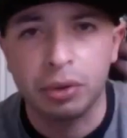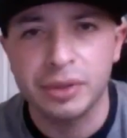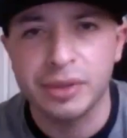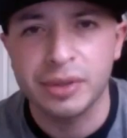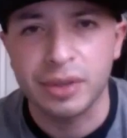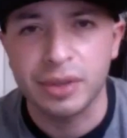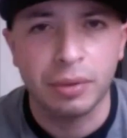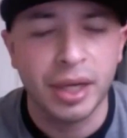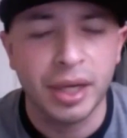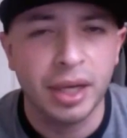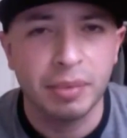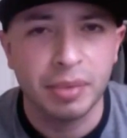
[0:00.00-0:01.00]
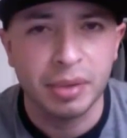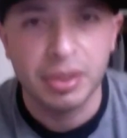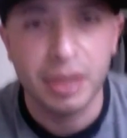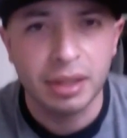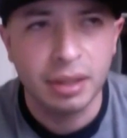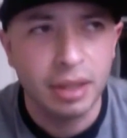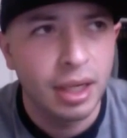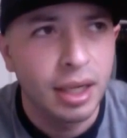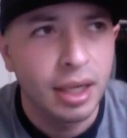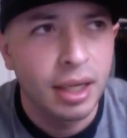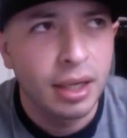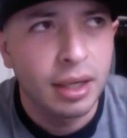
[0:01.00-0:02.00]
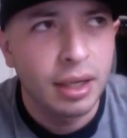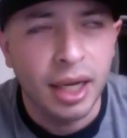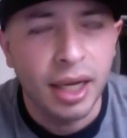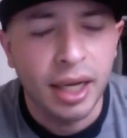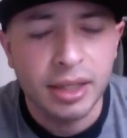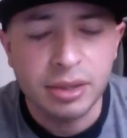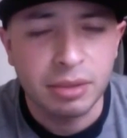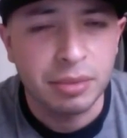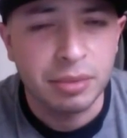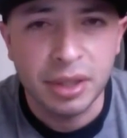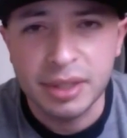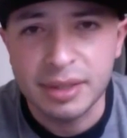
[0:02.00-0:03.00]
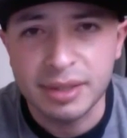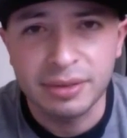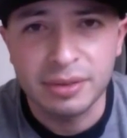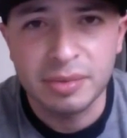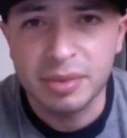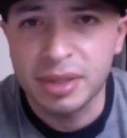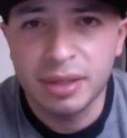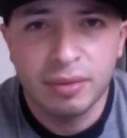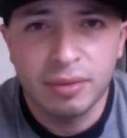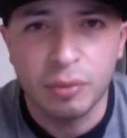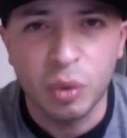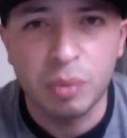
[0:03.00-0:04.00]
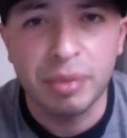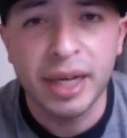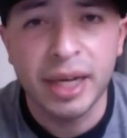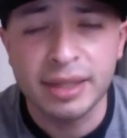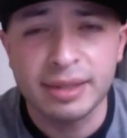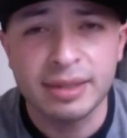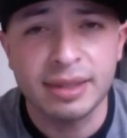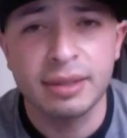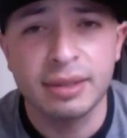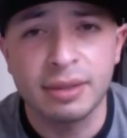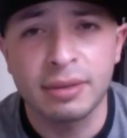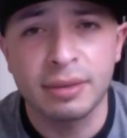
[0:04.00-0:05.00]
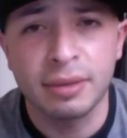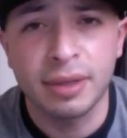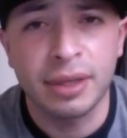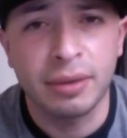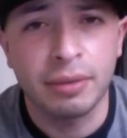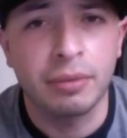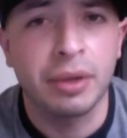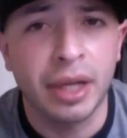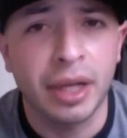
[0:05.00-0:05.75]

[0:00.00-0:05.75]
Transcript: all the way up and be uh, extremely good in singles, but what practice does that do you in real life?